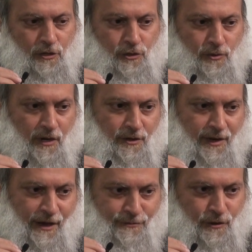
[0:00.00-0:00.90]
Two other
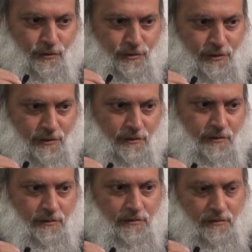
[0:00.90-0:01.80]
nephews,
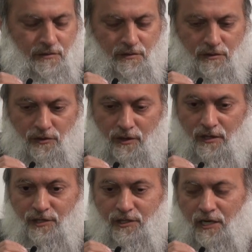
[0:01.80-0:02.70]
who are
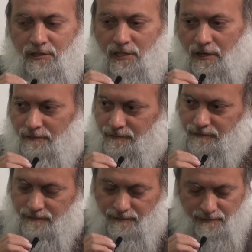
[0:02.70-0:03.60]
the sons of
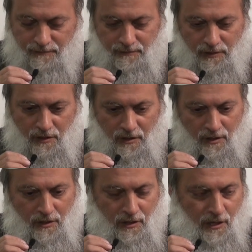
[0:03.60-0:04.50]

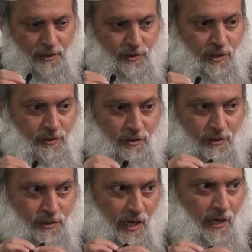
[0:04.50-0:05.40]
his
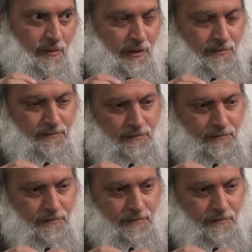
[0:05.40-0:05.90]
sister Zainab,